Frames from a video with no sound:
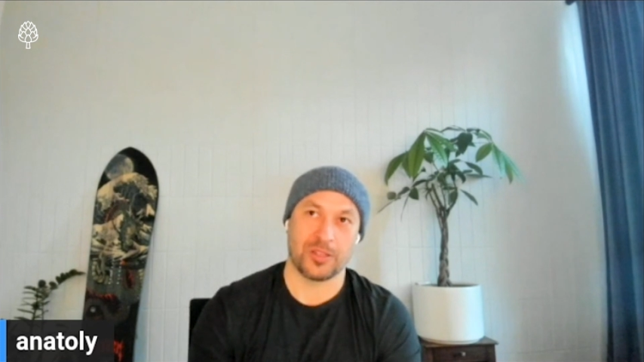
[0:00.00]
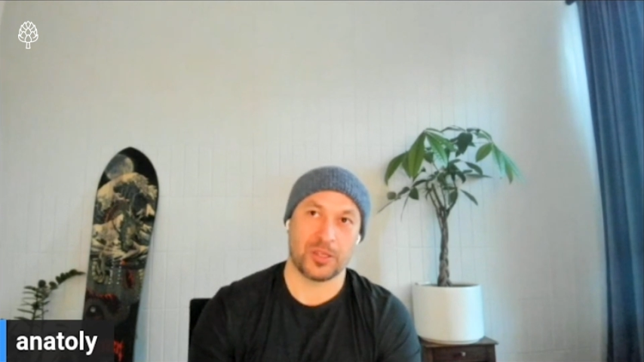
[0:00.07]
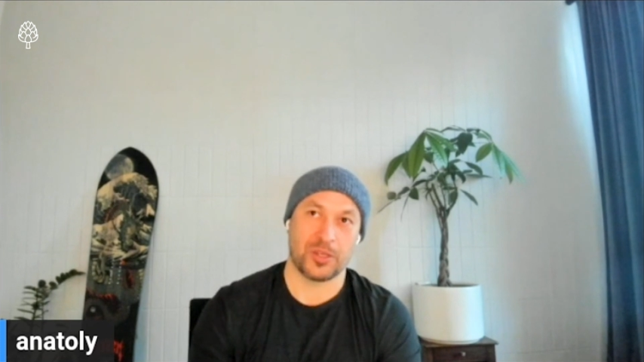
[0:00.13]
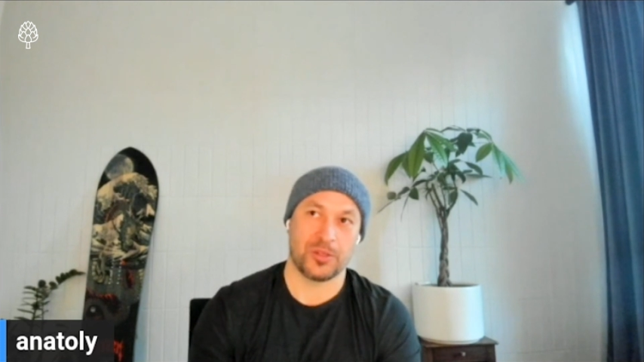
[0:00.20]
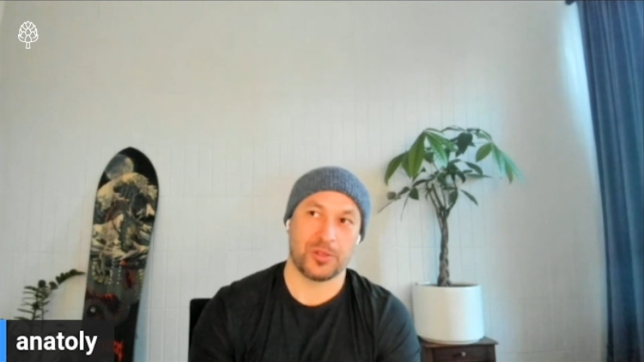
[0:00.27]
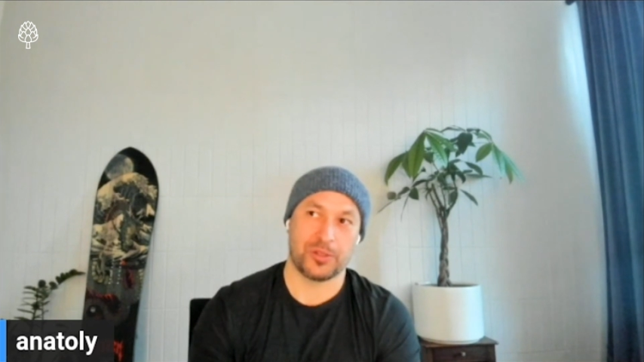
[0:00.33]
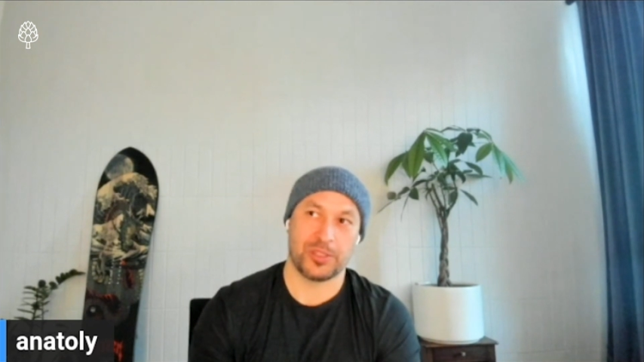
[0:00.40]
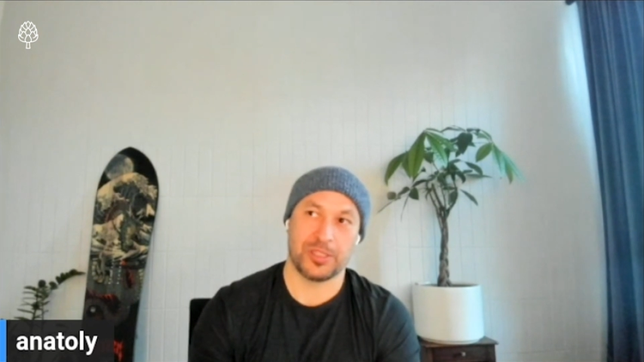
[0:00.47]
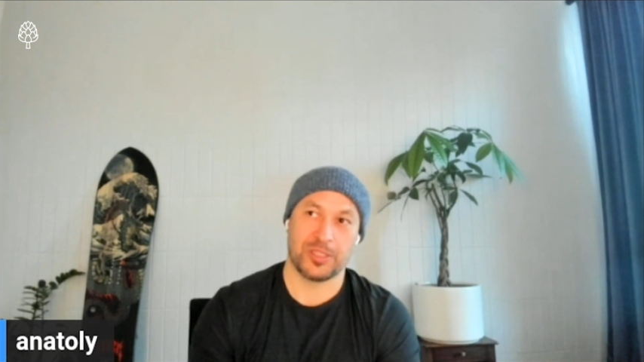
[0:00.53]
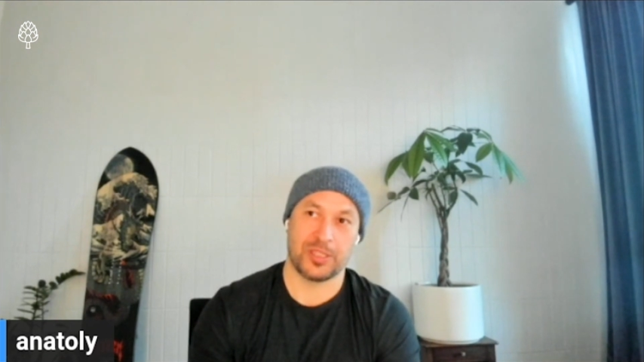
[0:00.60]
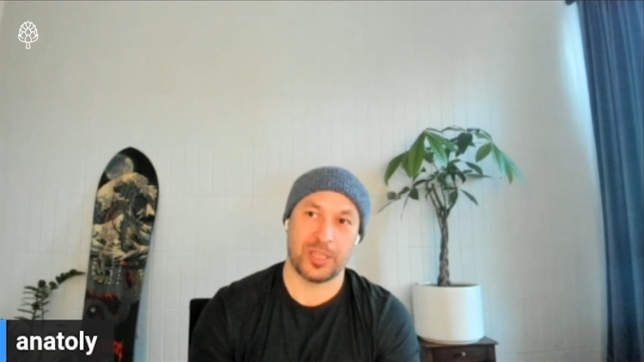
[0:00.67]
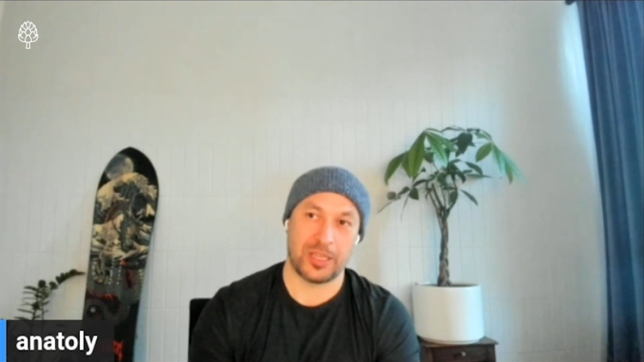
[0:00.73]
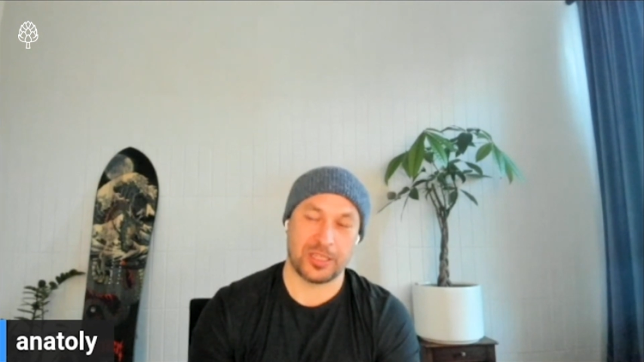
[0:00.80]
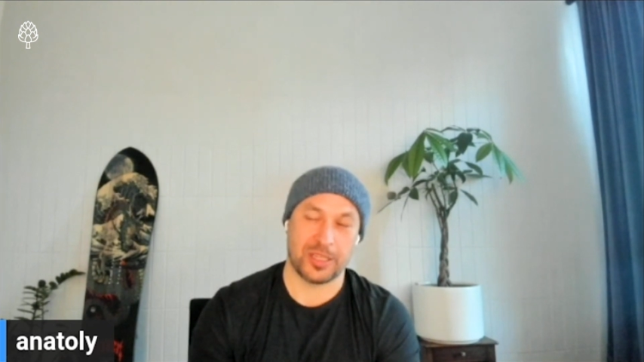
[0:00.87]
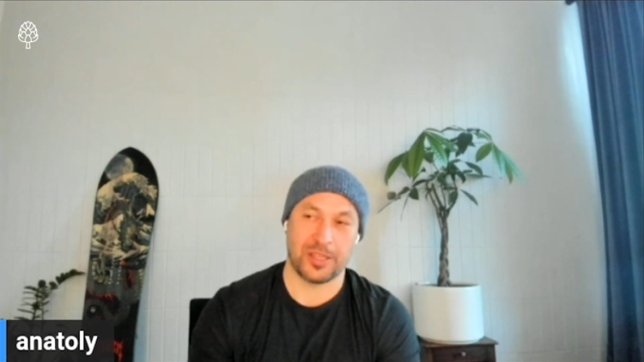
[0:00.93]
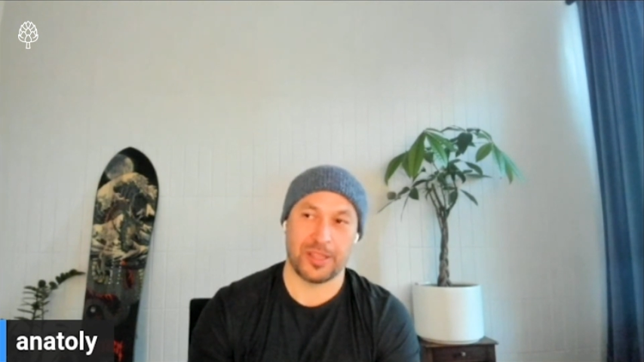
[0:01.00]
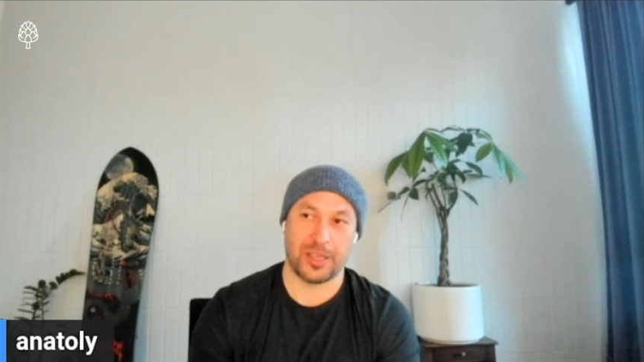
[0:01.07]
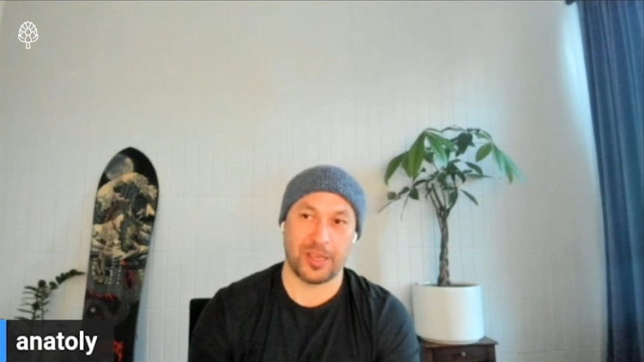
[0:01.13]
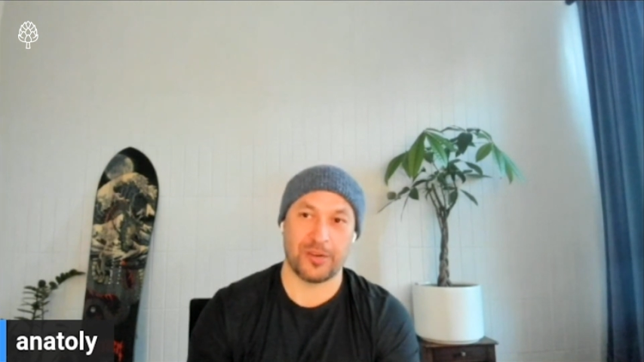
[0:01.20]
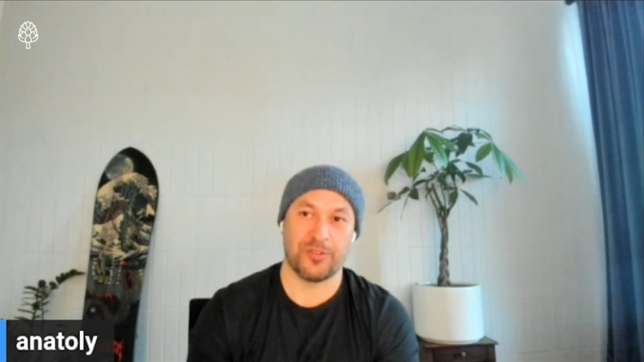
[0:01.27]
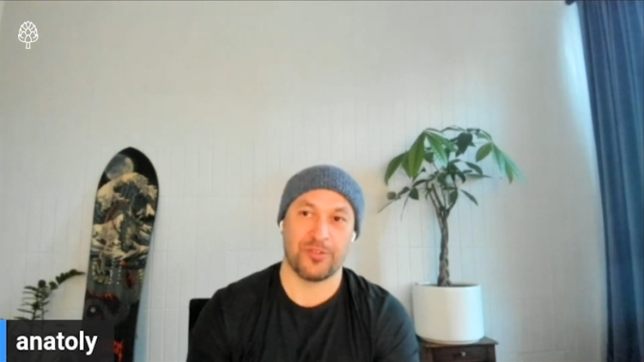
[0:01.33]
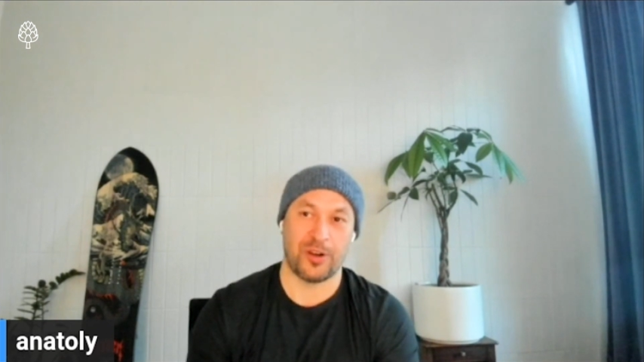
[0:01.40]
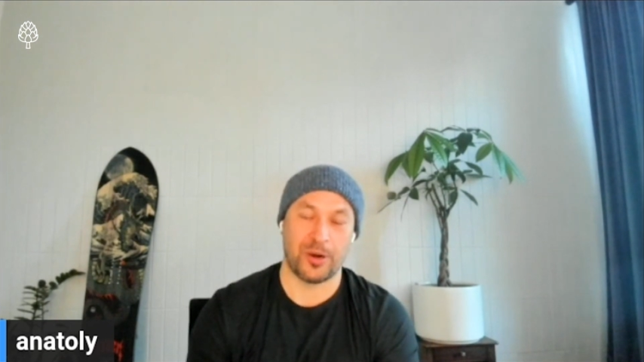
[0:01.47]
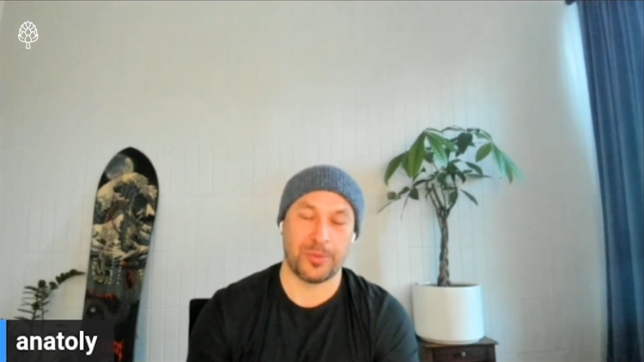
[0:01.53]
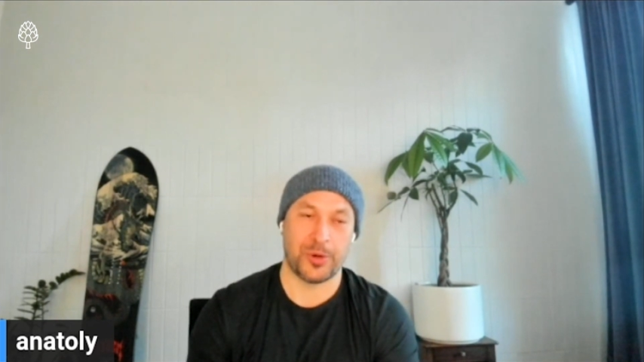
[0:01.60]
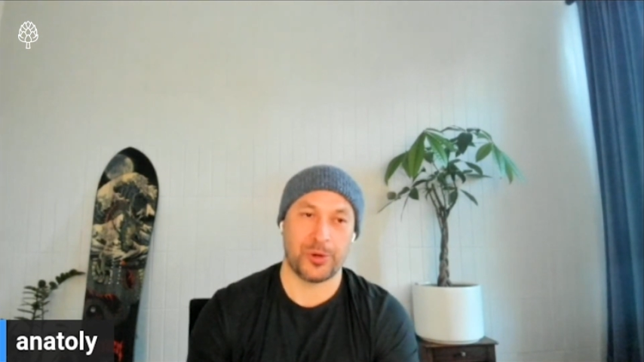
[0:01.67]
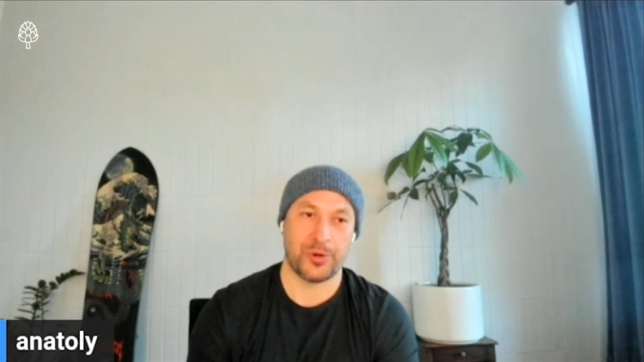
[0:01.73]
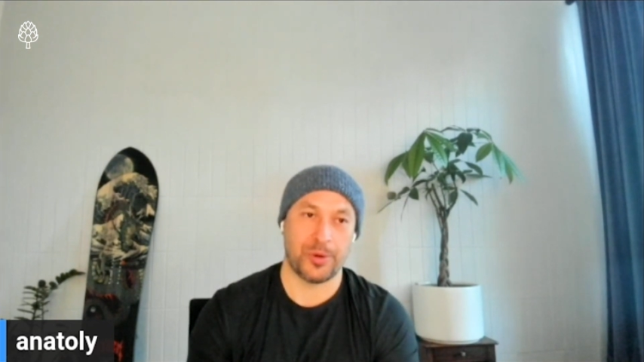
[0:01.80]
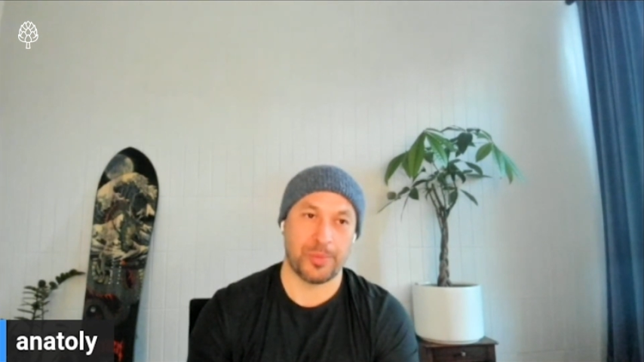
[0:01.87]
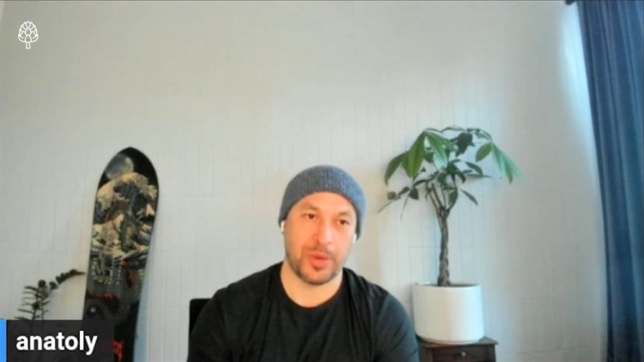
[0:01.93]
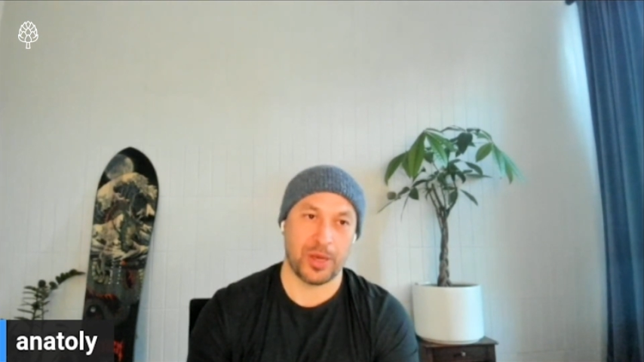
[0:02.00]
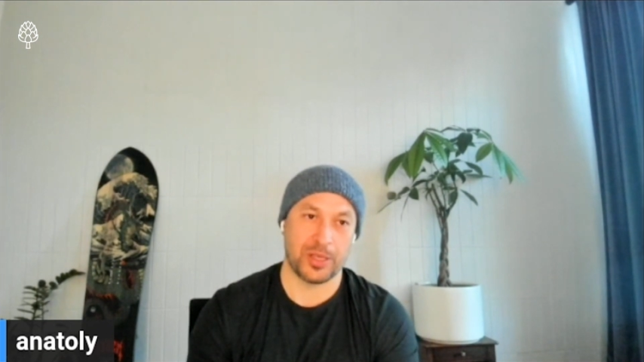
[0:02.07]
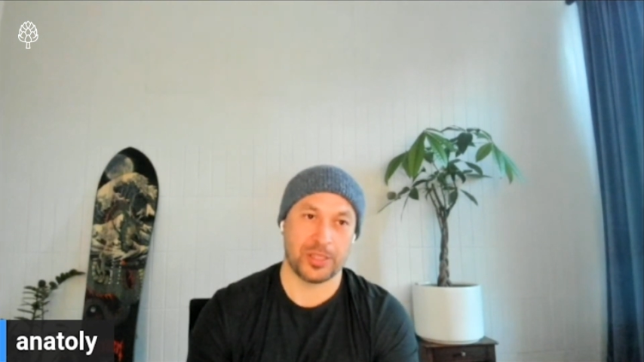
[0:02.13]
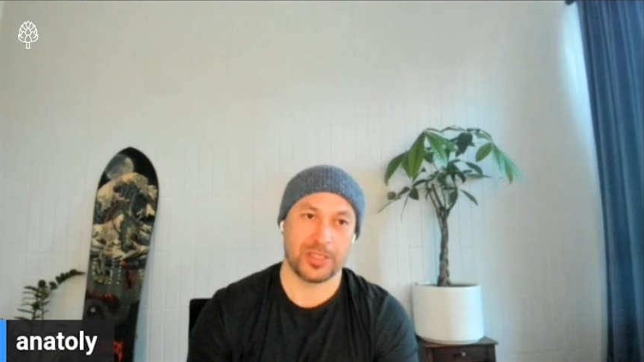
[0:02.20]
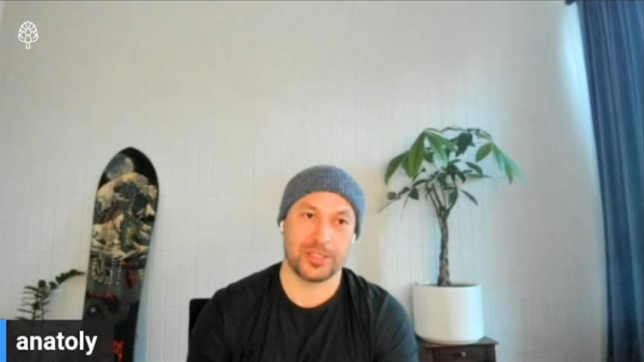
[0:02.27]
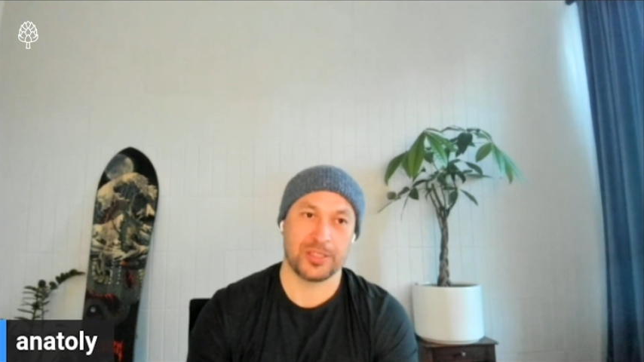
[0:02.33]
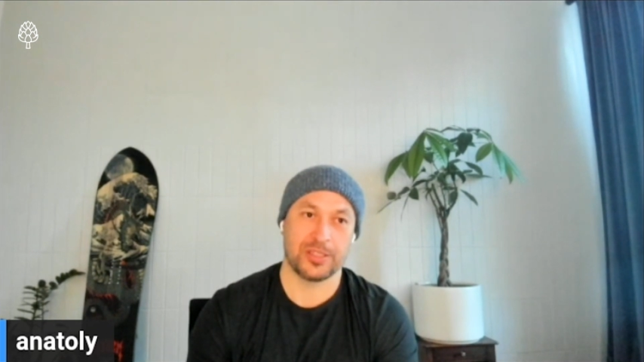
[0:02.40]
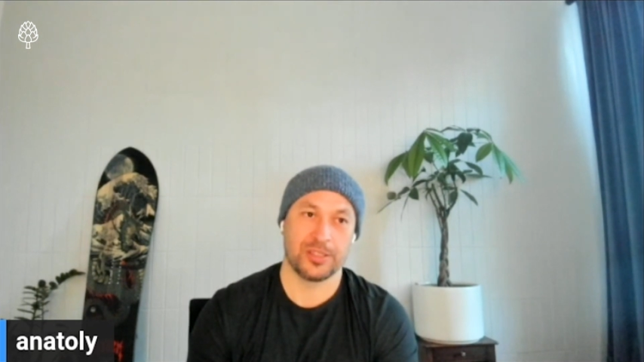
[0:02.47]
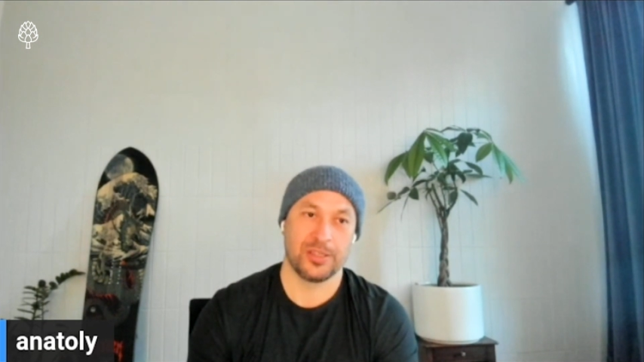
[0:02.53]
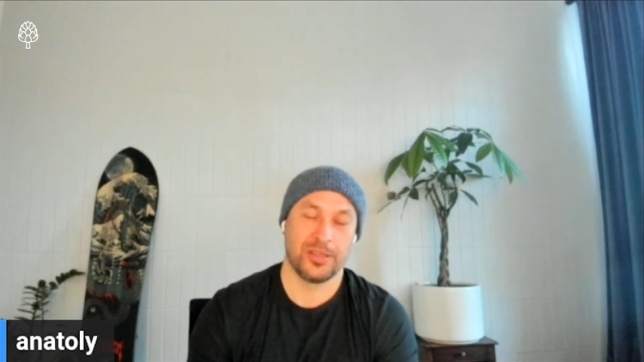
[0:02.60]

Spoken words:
all those things I think are far more robust